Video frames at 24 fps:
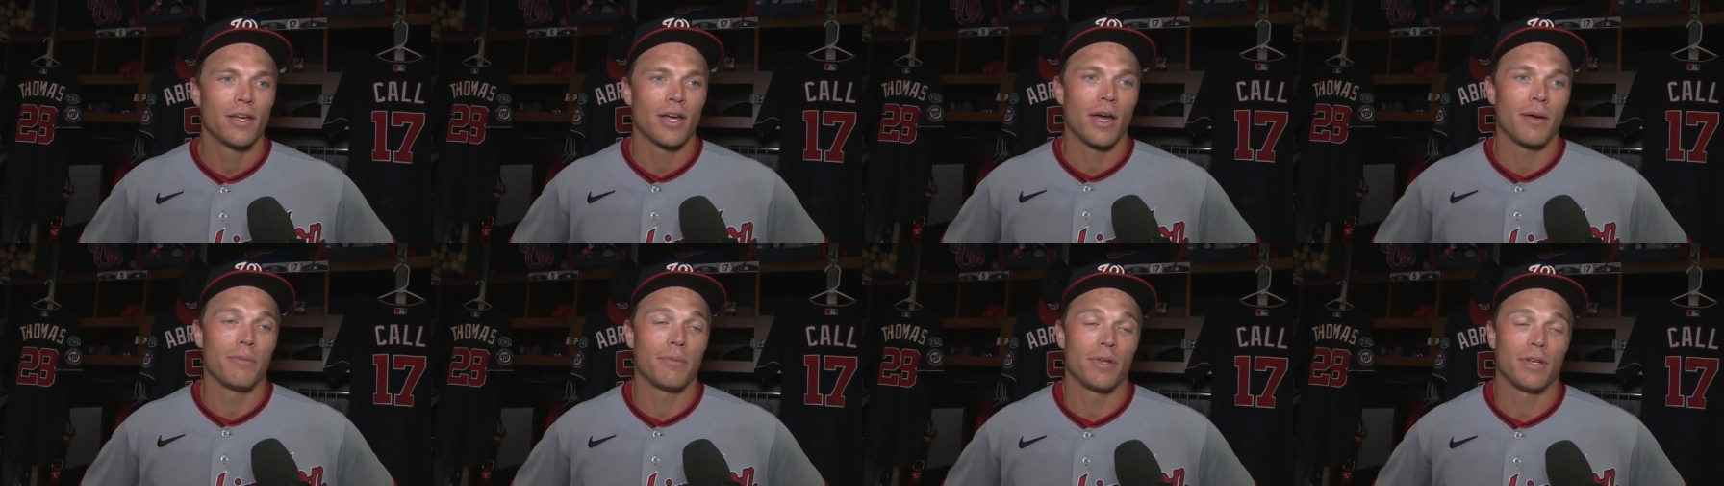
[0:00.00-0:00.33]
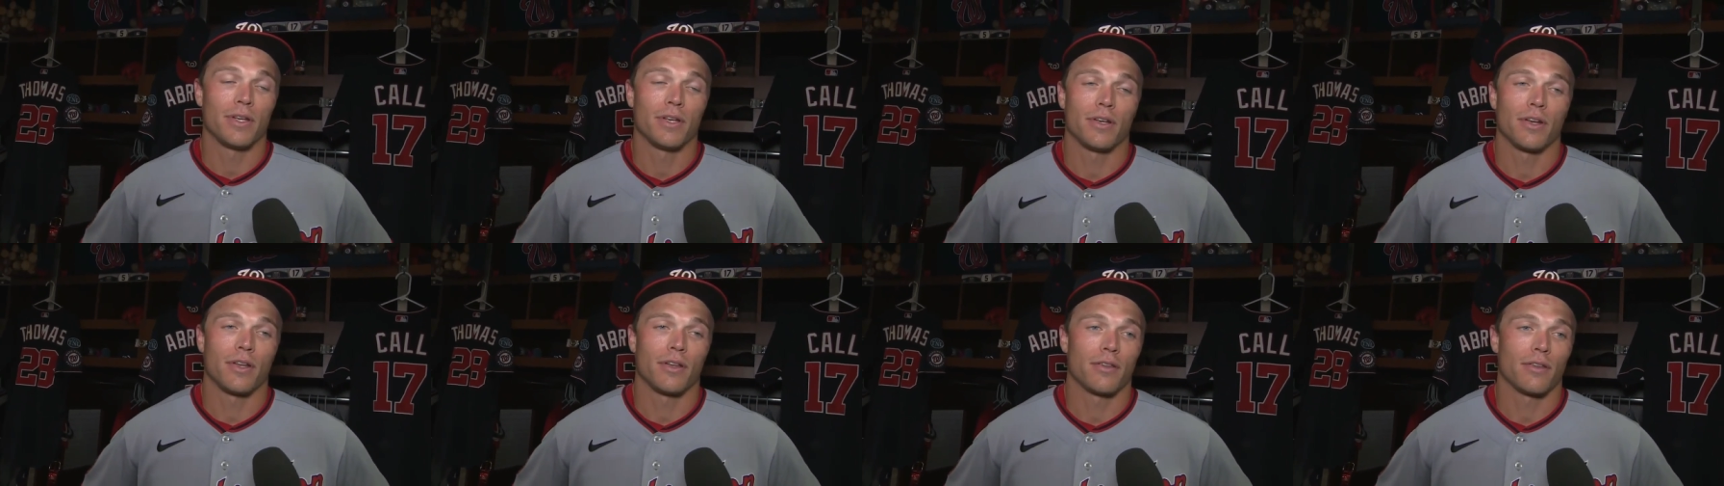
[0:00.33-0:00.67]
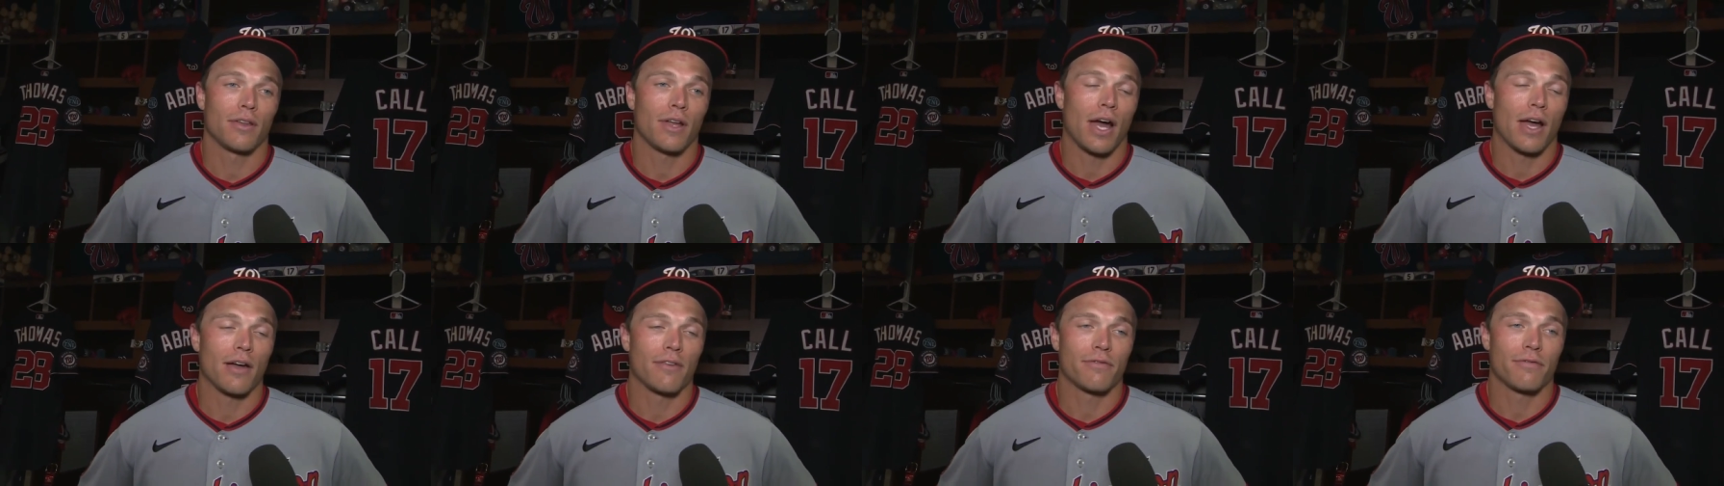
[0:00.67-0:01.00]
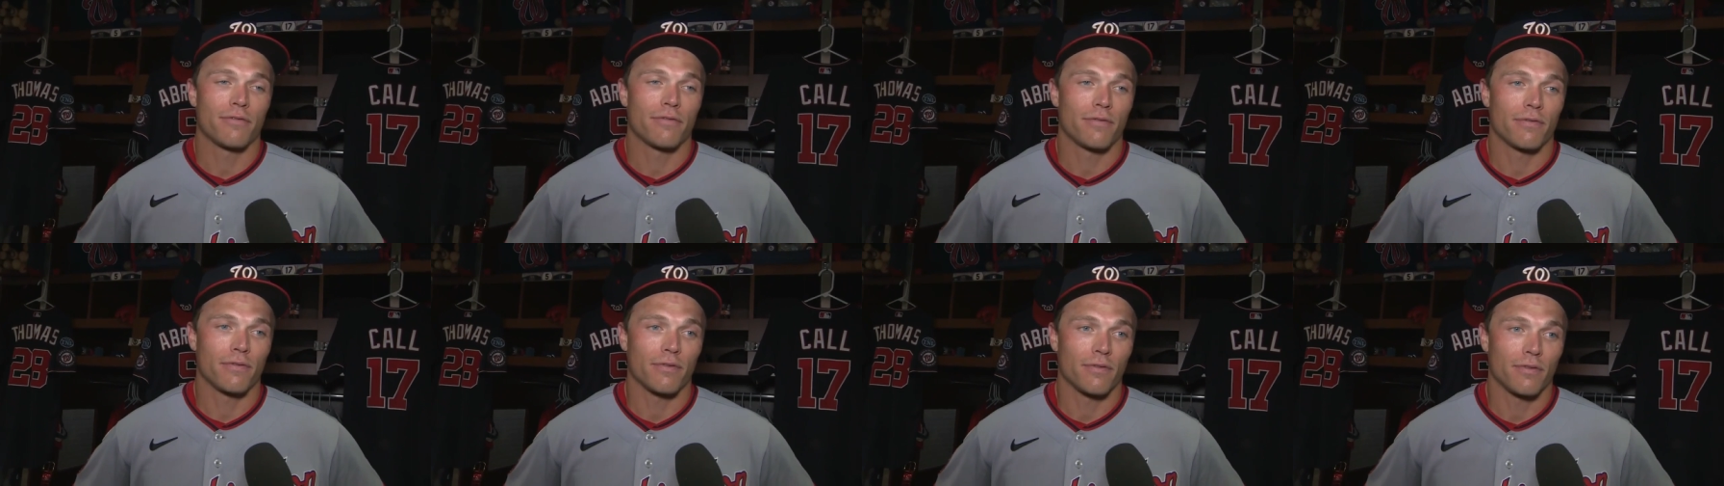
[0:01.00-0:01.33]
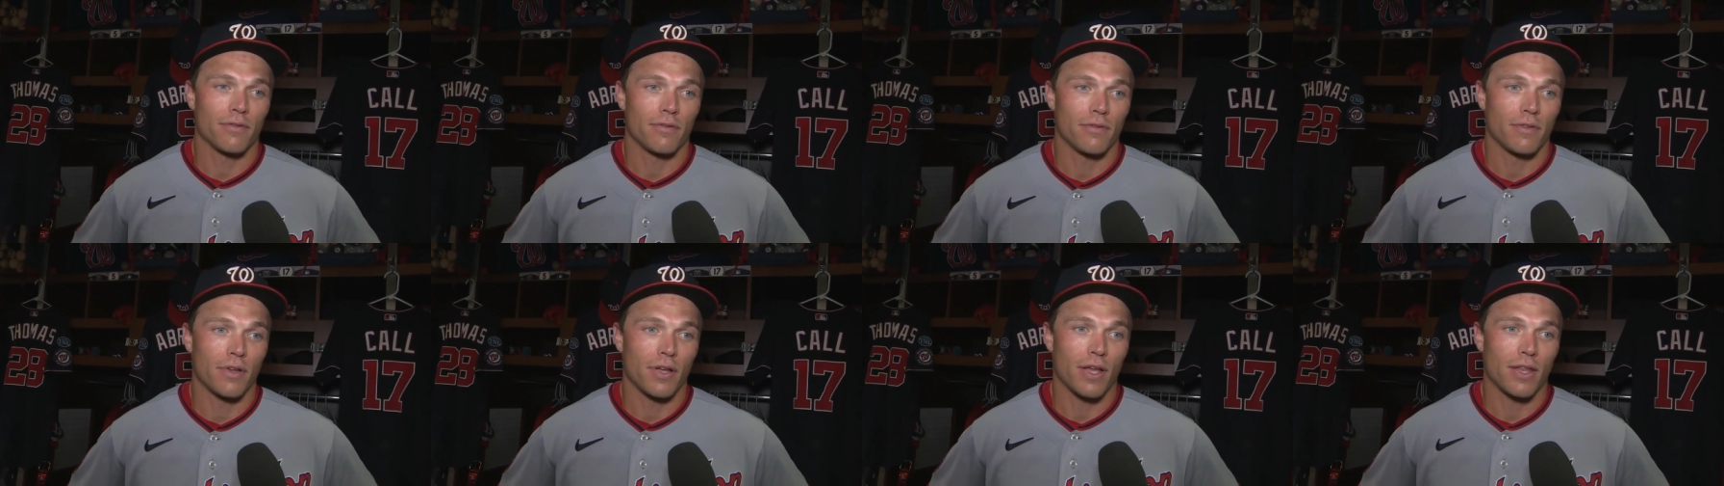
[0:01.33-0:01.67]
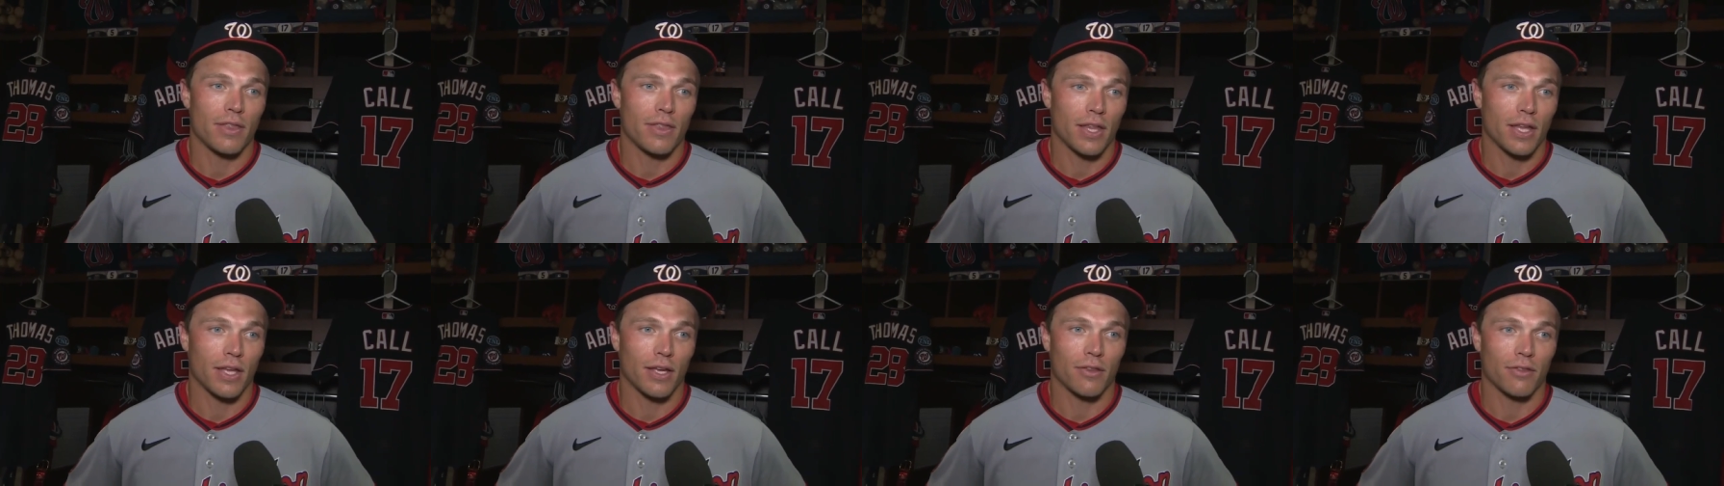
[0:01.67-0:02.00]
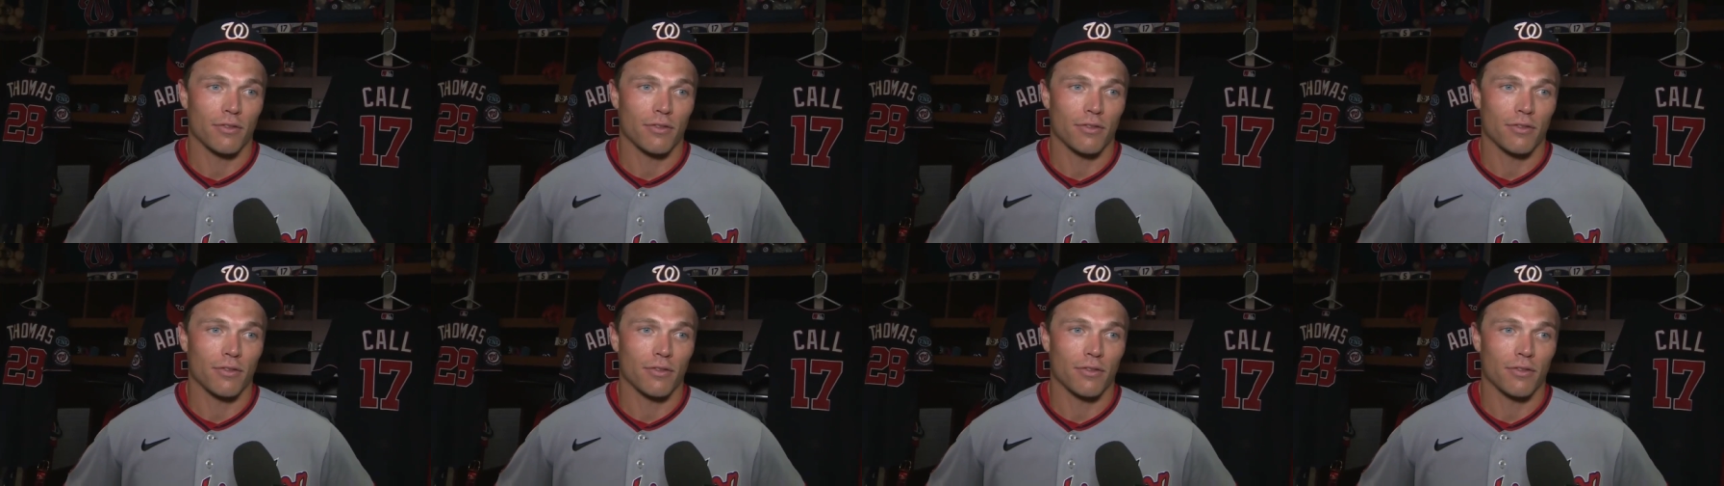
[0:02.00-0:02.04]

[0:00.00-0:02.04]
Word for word: I mean, I've I think